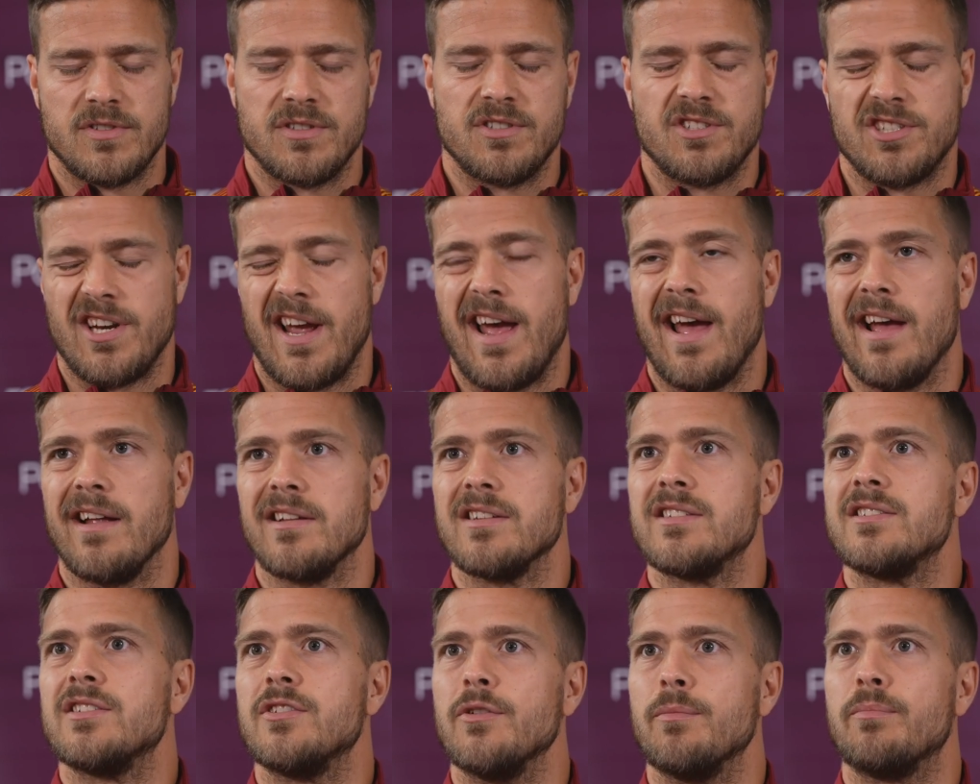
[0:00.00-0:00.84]

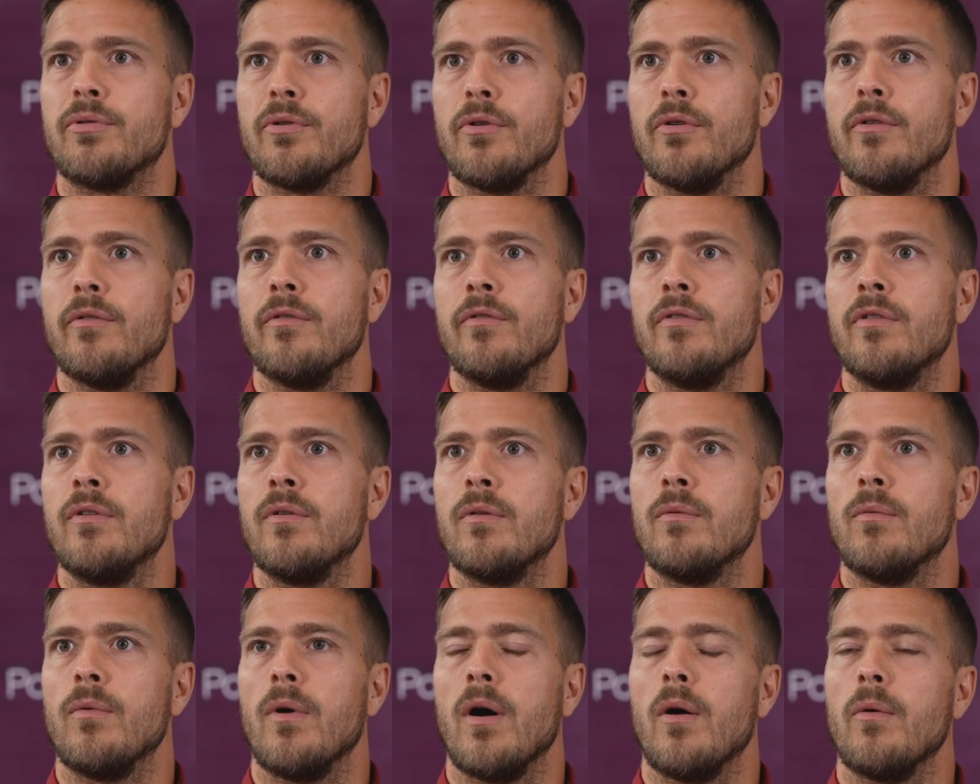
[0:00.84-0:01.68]
chance to prove
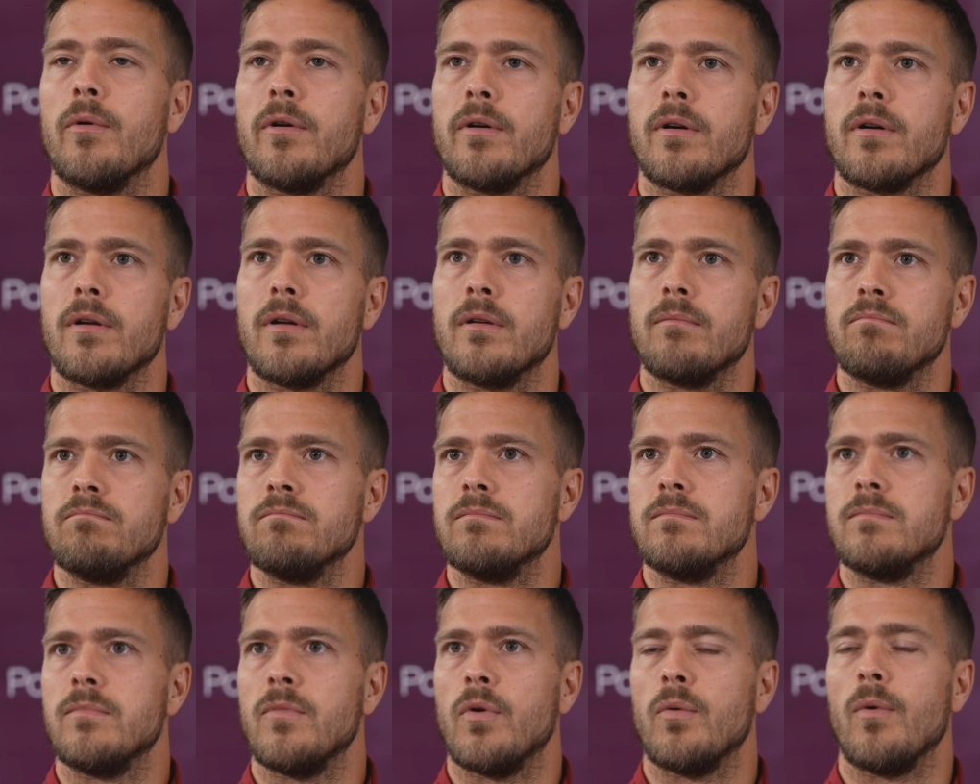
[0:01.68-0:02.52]
what we're
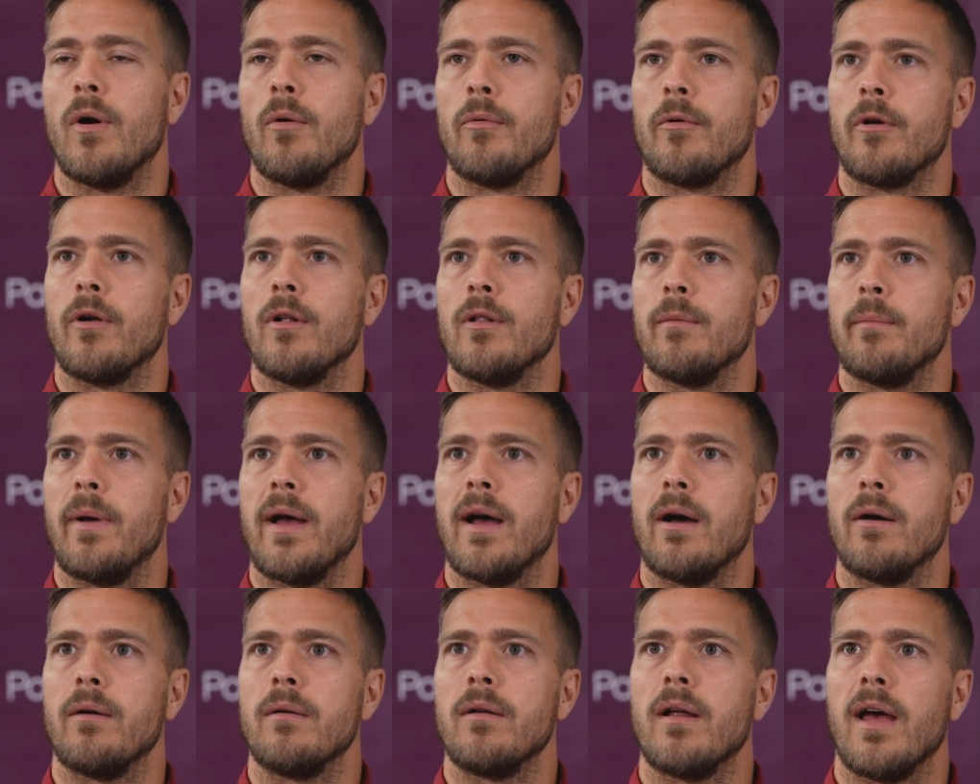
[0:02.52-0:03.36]
all
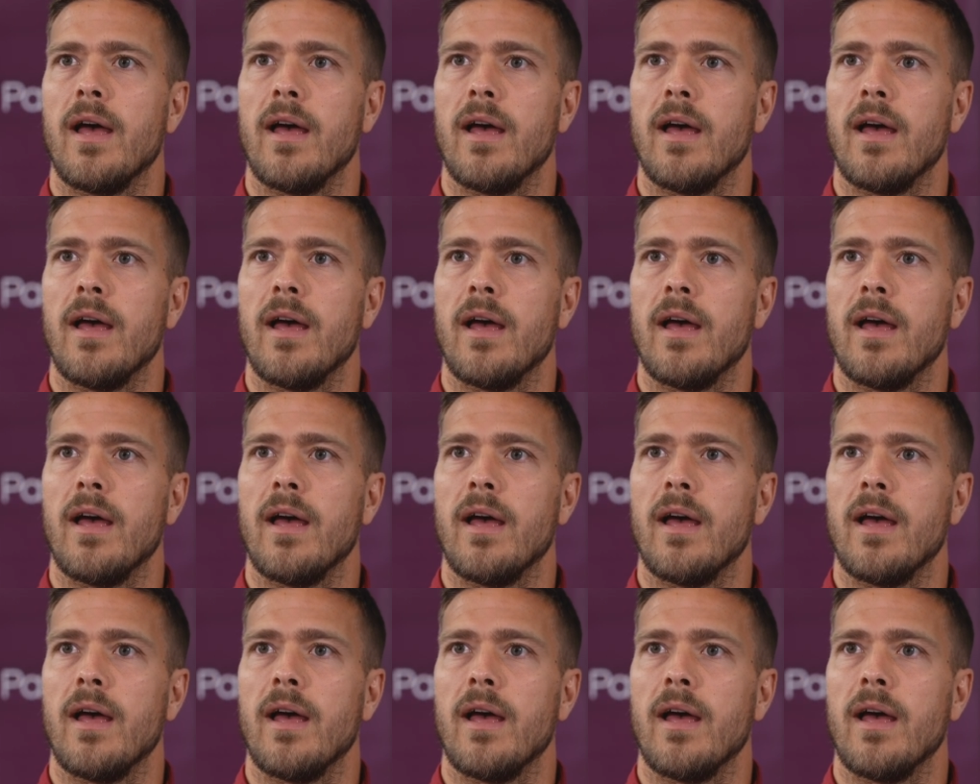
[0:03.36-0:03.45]
about.